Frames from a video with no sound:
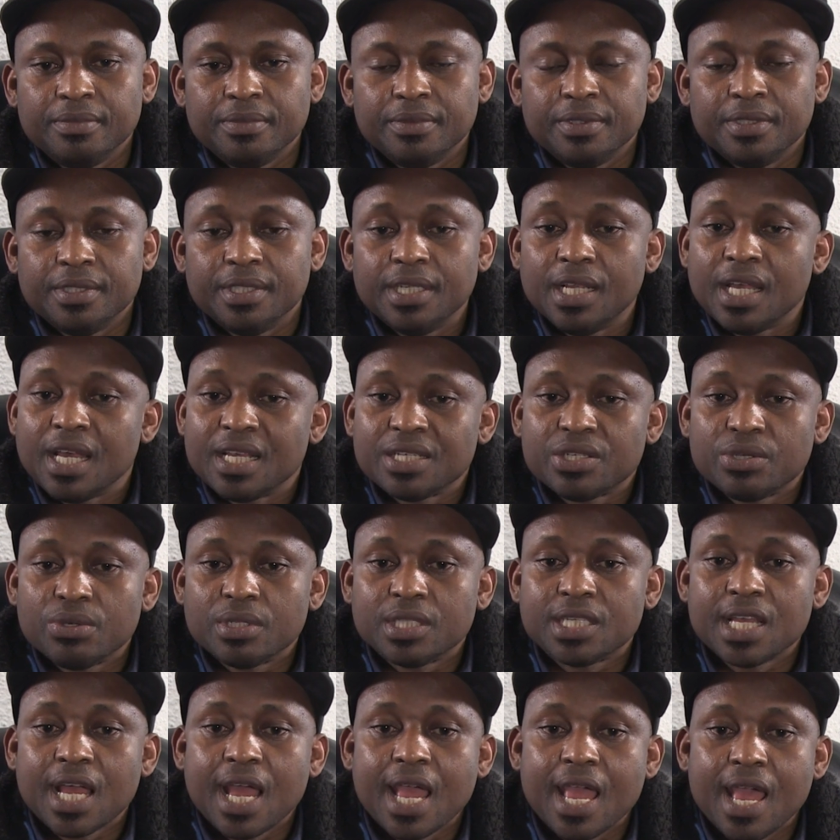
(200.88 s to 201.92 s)
There are some
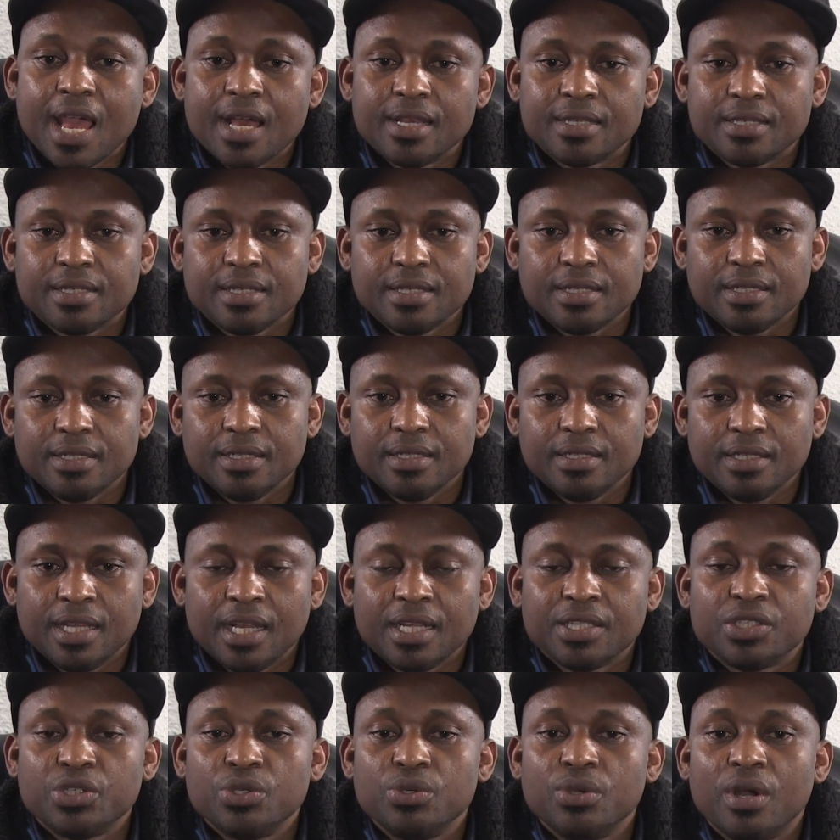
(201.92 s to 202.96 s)
tires
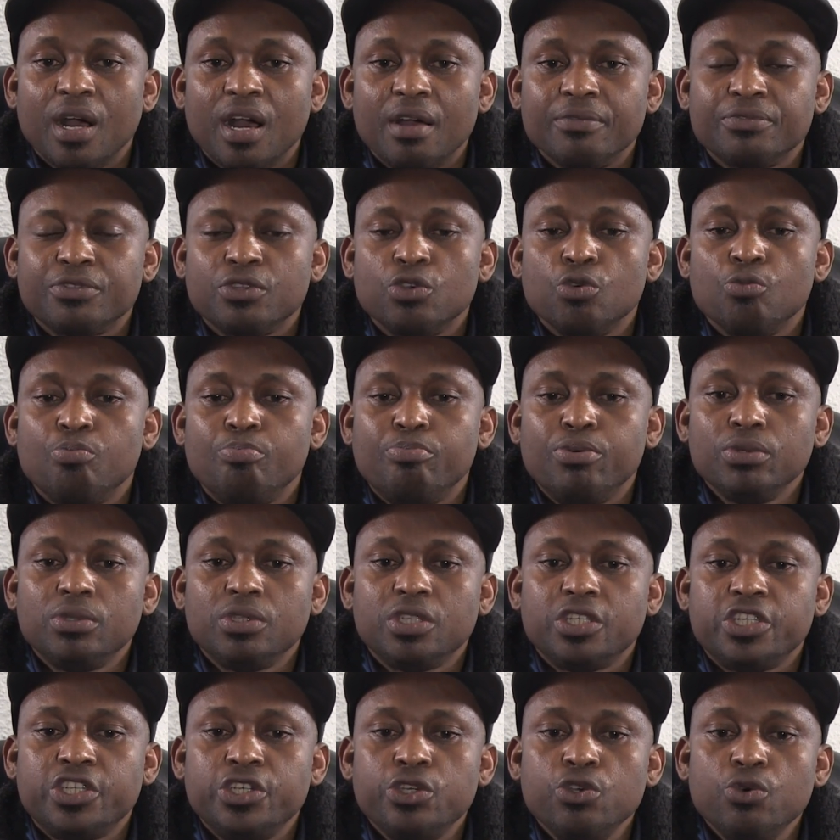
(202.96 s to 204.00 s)
that you have to put
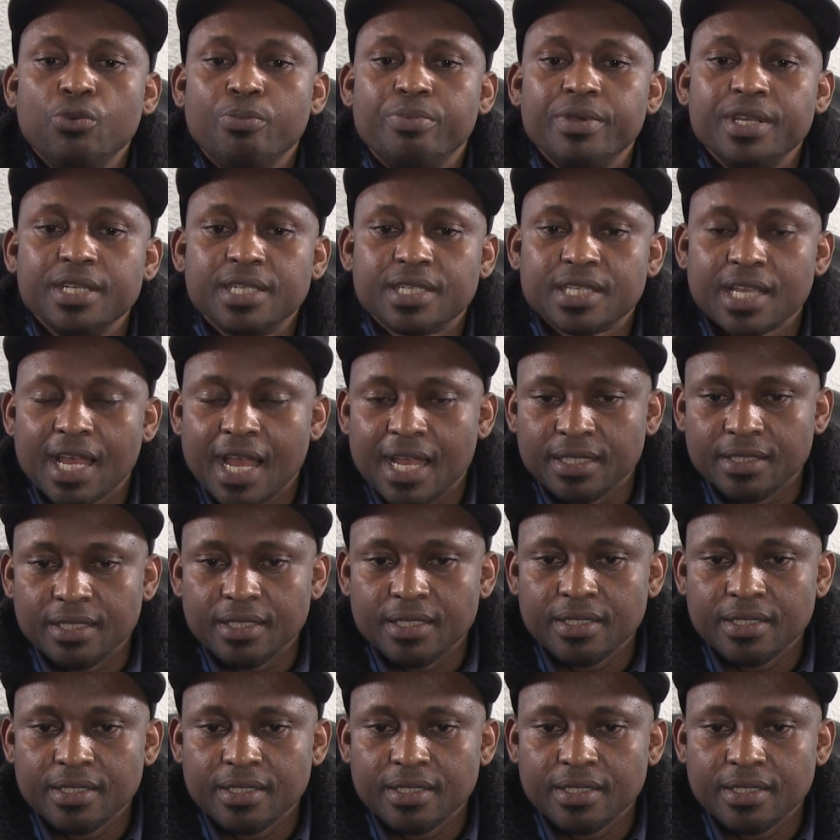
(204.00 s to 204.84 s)
tube inside.